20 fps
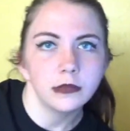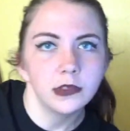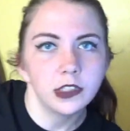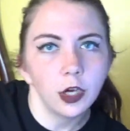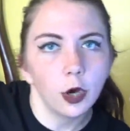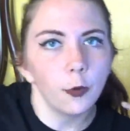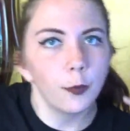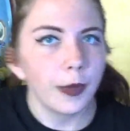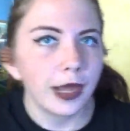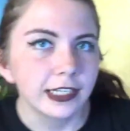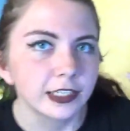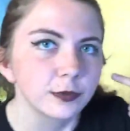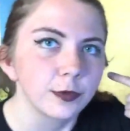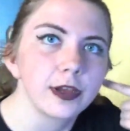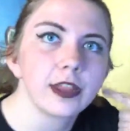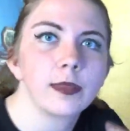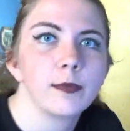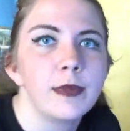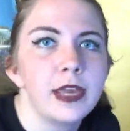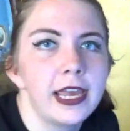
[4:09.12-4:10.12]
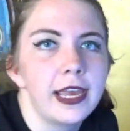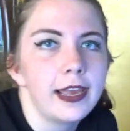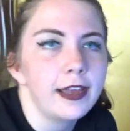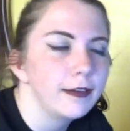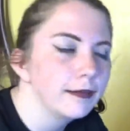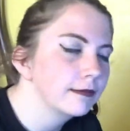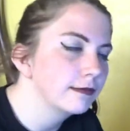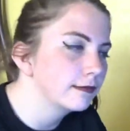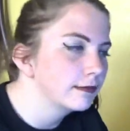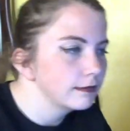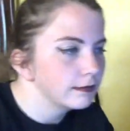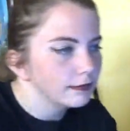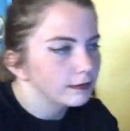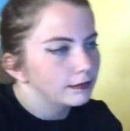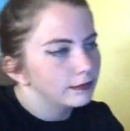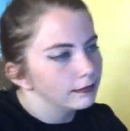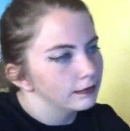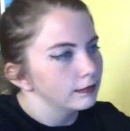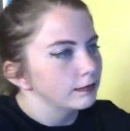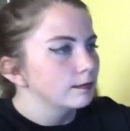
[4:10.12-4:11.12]
Don't mess with me.
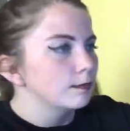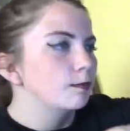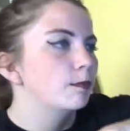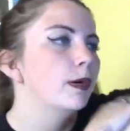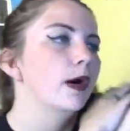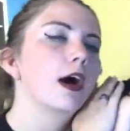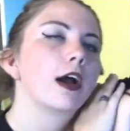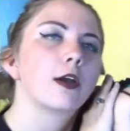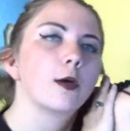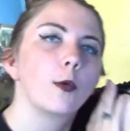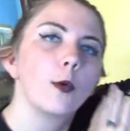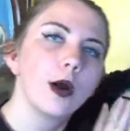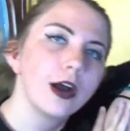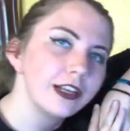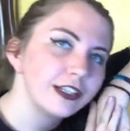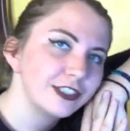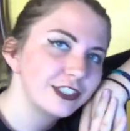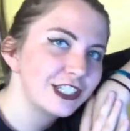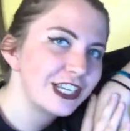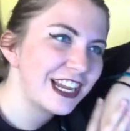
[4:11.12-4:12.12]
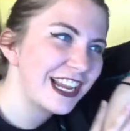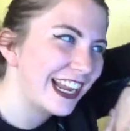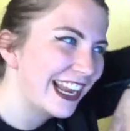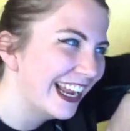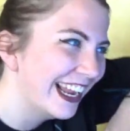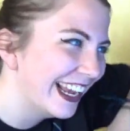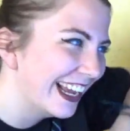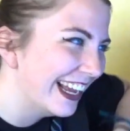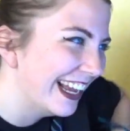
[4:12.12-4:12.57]
Pukwudgie.